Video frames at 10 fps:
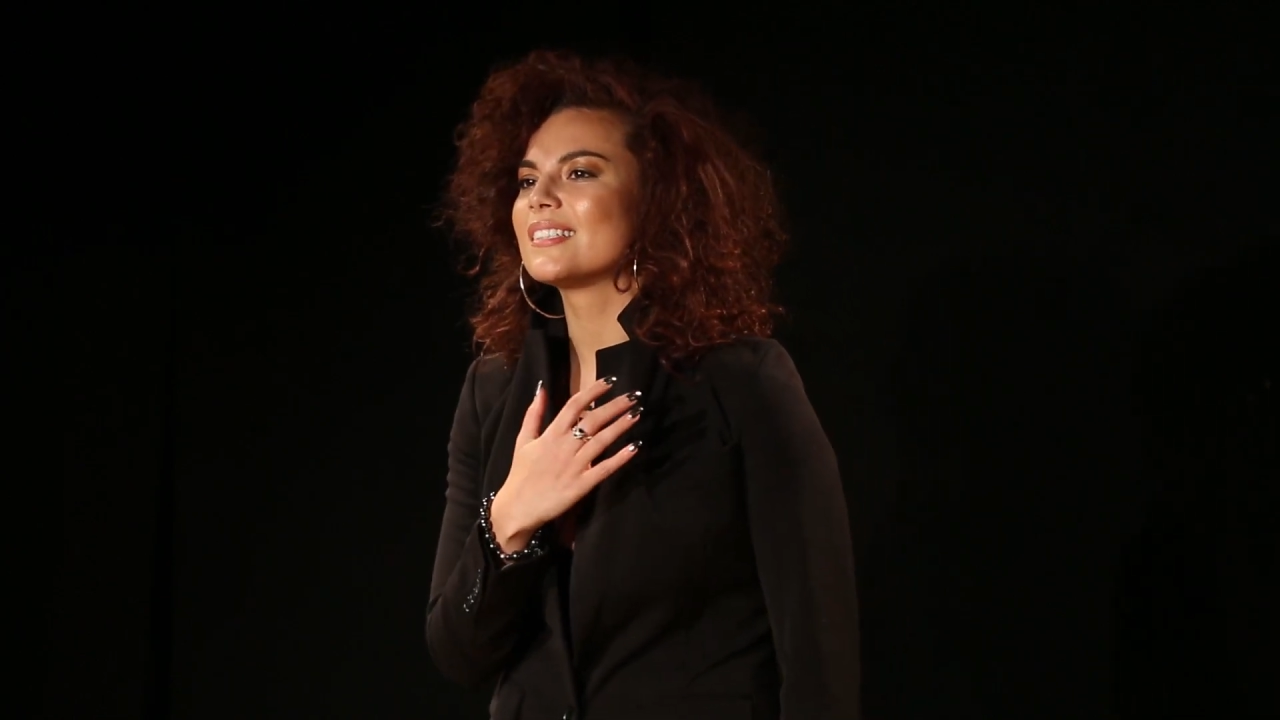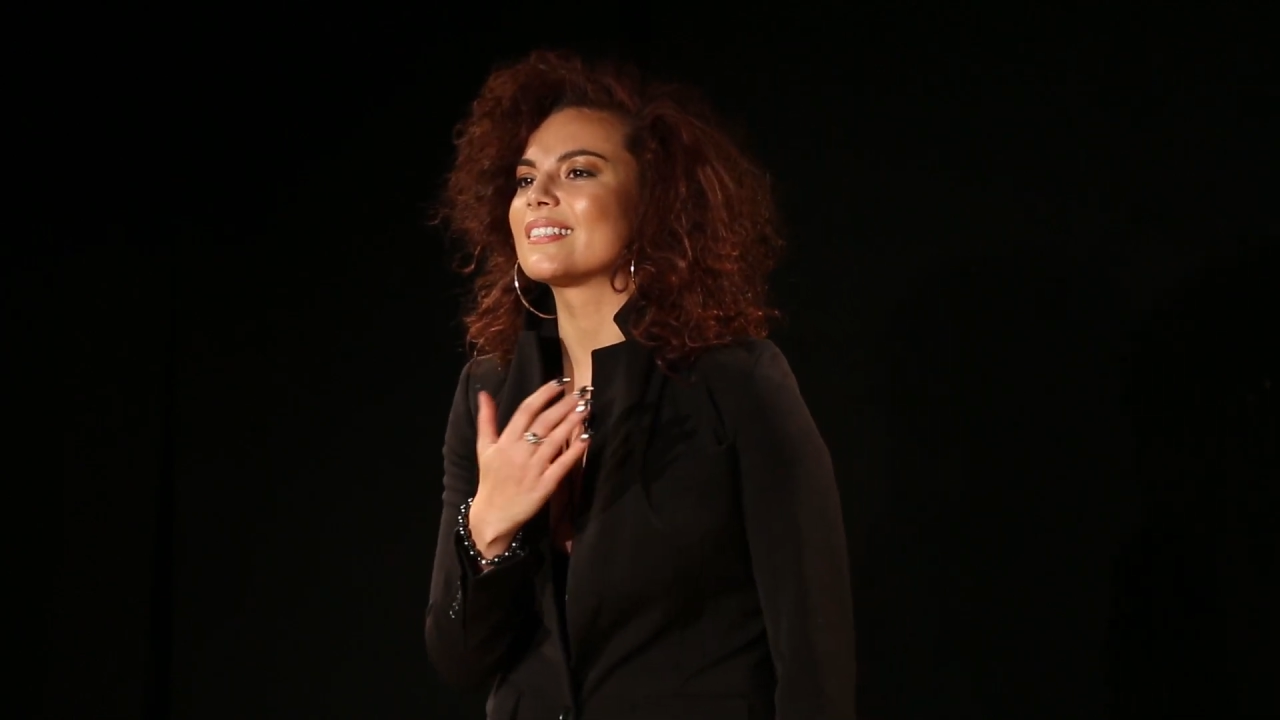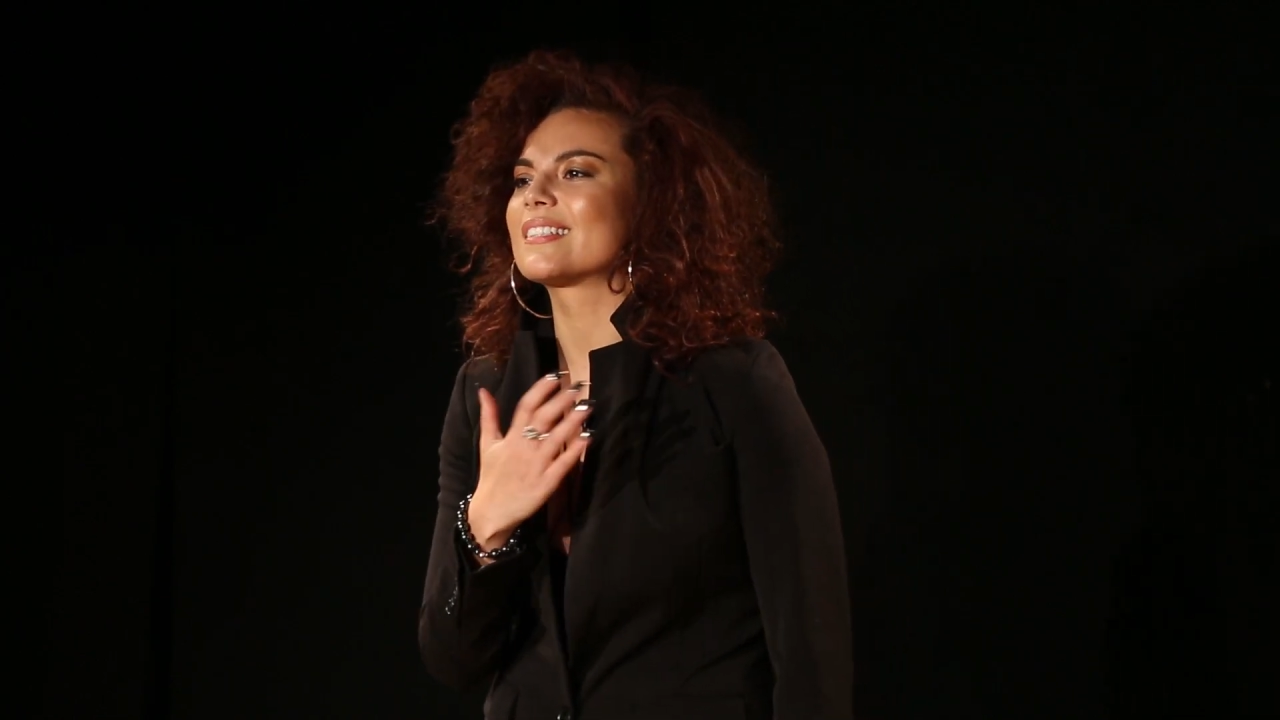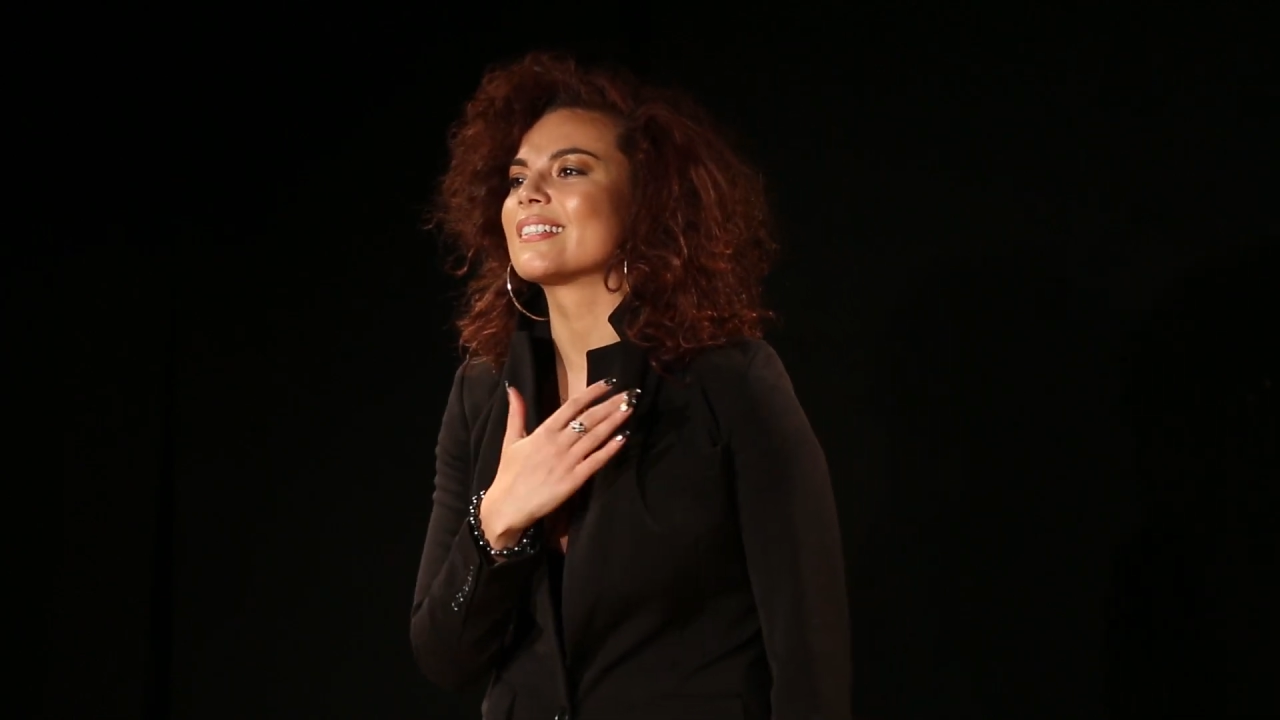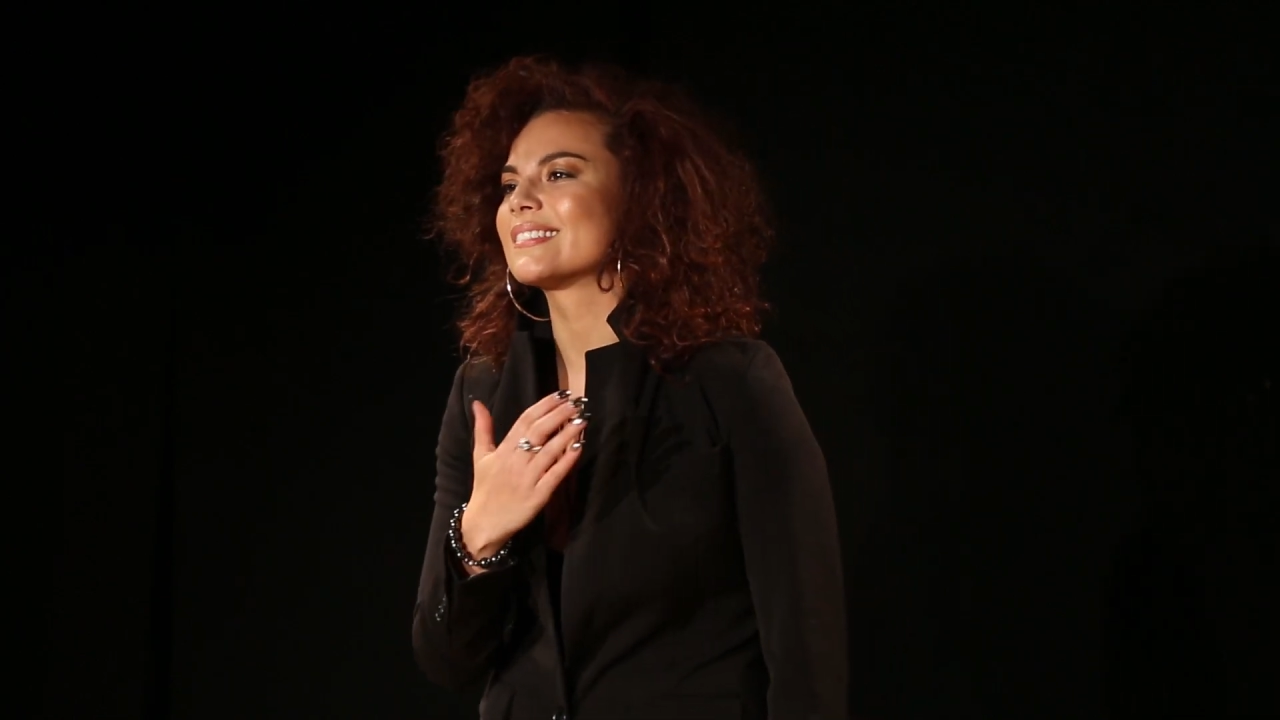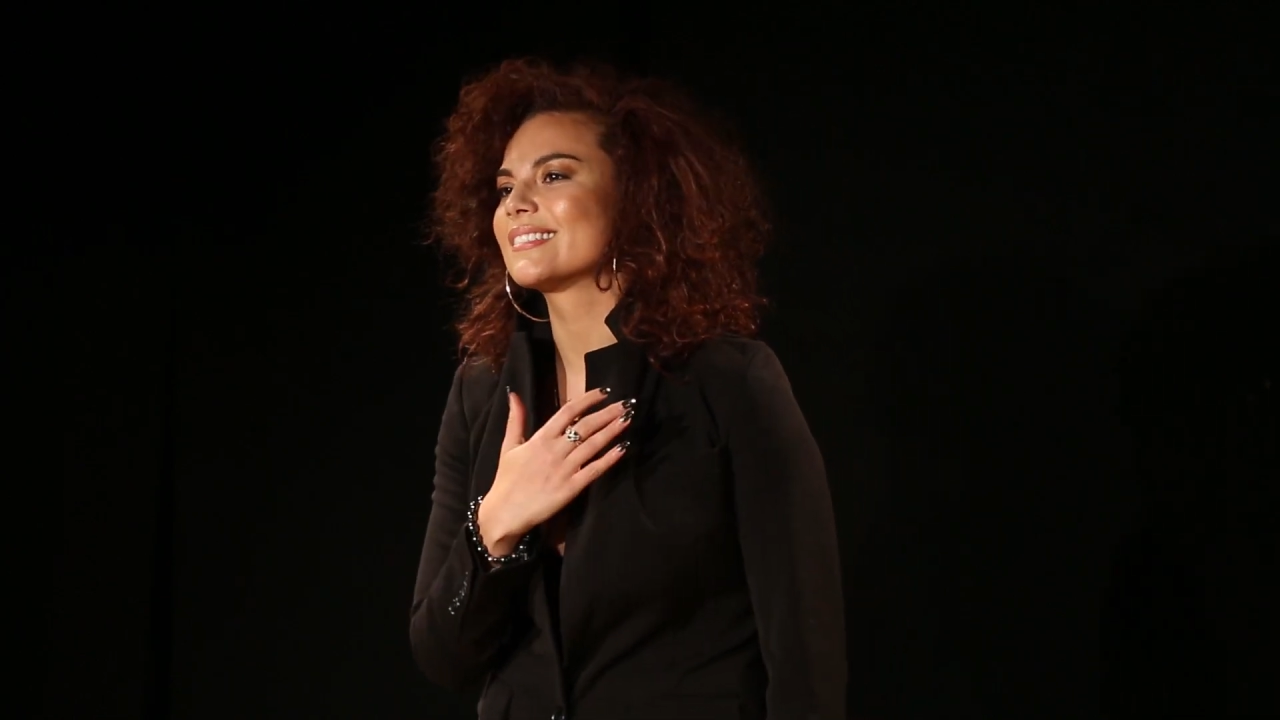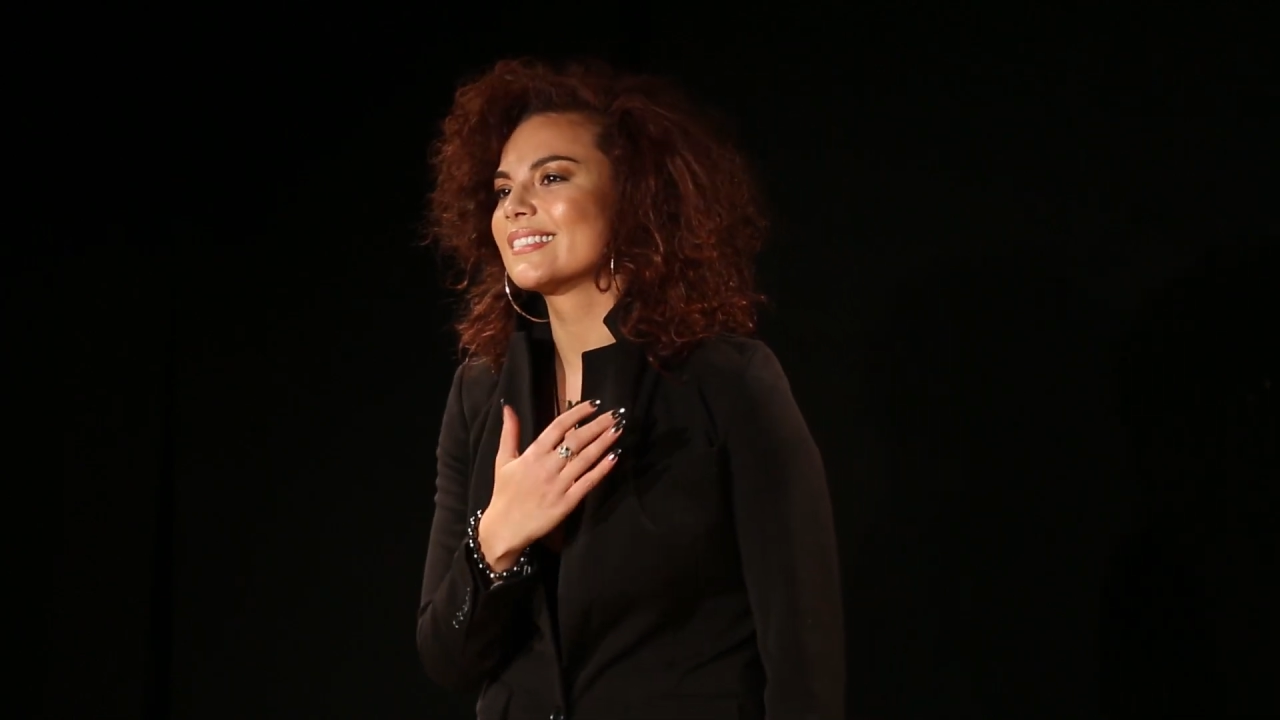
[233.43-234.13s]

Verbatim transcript: da-dum.